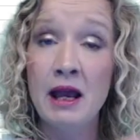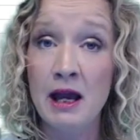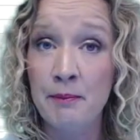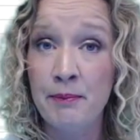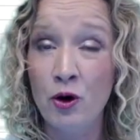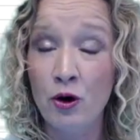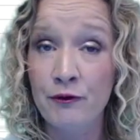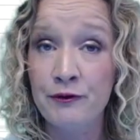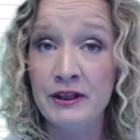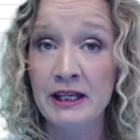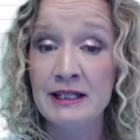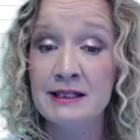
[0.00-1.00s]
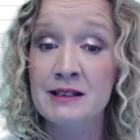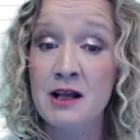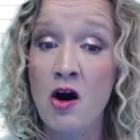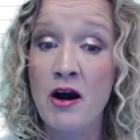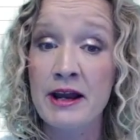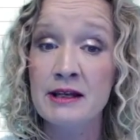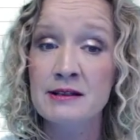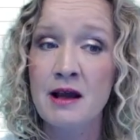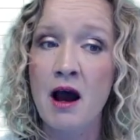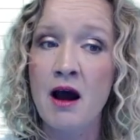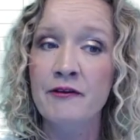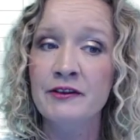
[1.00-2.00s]
above the size
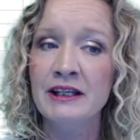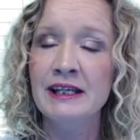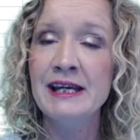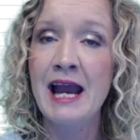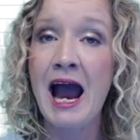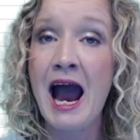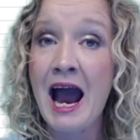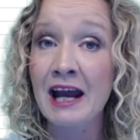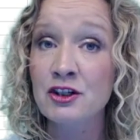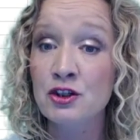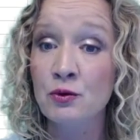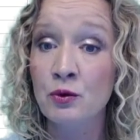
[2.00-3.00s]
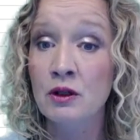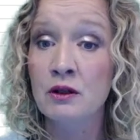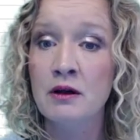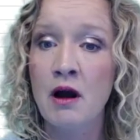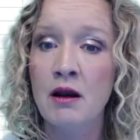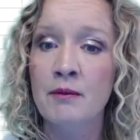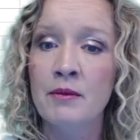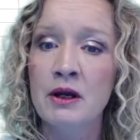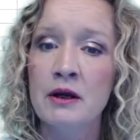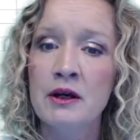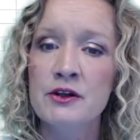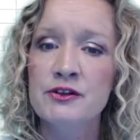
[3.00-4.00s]
of the actual column.
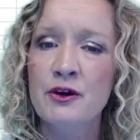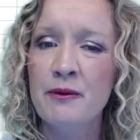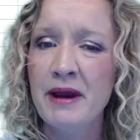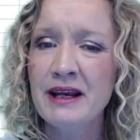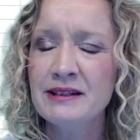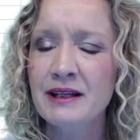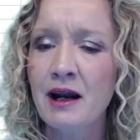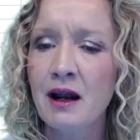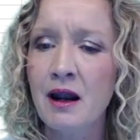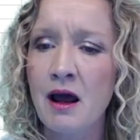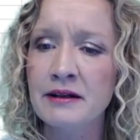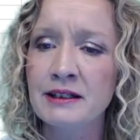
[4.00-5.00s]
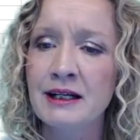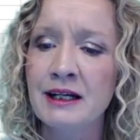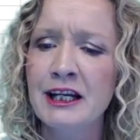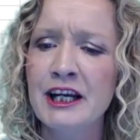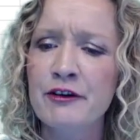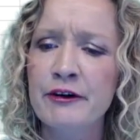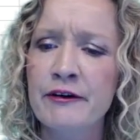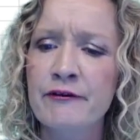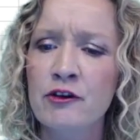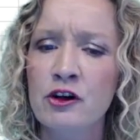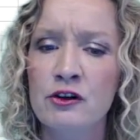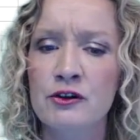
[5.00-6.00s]
So it makes it a lot clearer
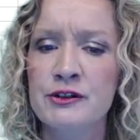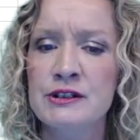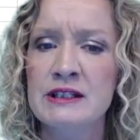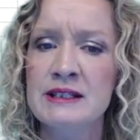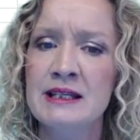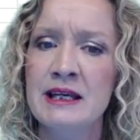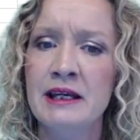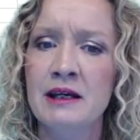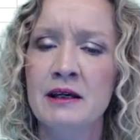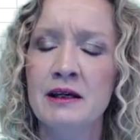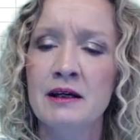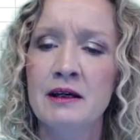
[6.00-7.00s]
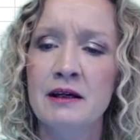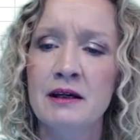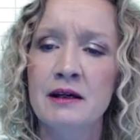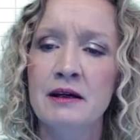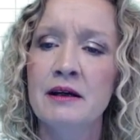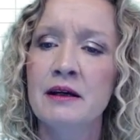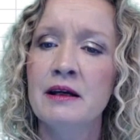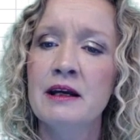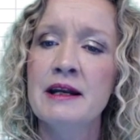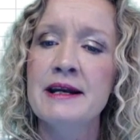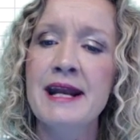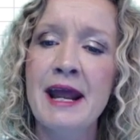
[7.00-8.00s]
for us to see.
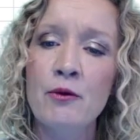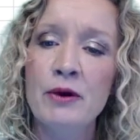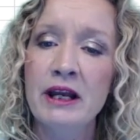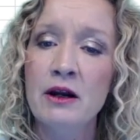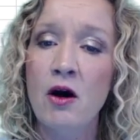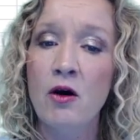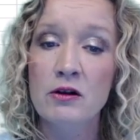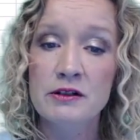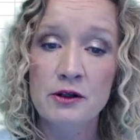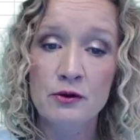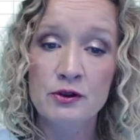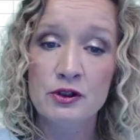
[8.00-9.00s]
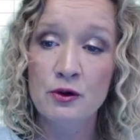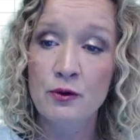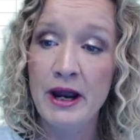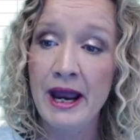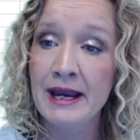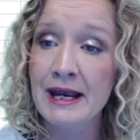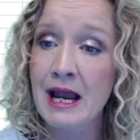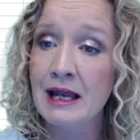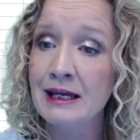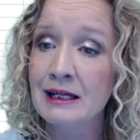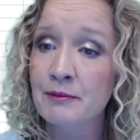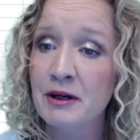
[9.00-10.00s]
Now we can also do a
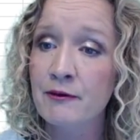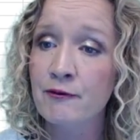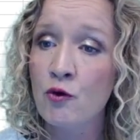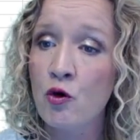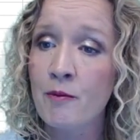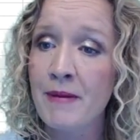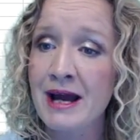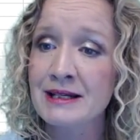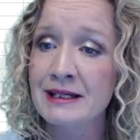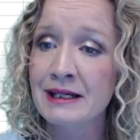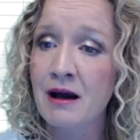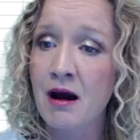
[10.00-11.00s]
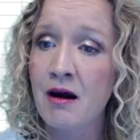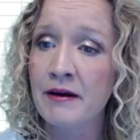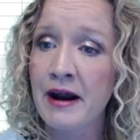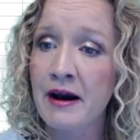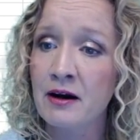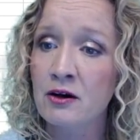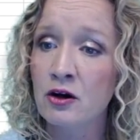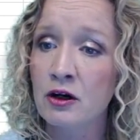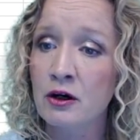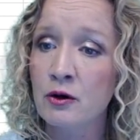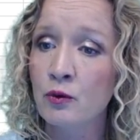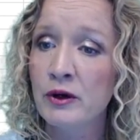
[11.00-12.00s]
little bit of formatting on our
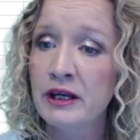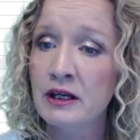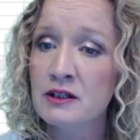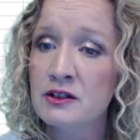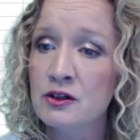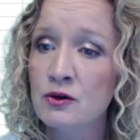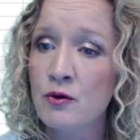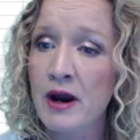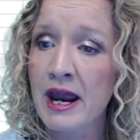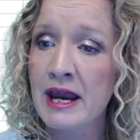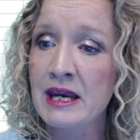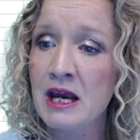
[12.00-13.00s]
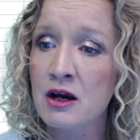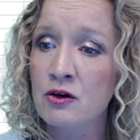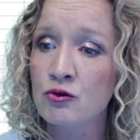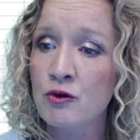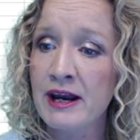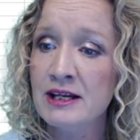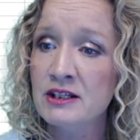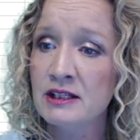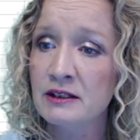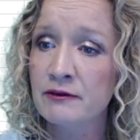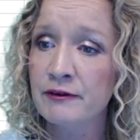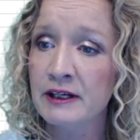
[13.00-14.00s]
color. We can do a
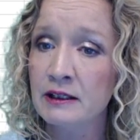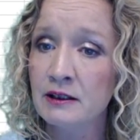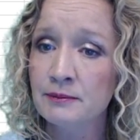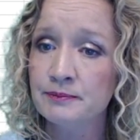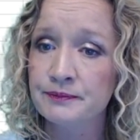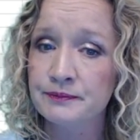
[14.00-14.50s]
gradient fill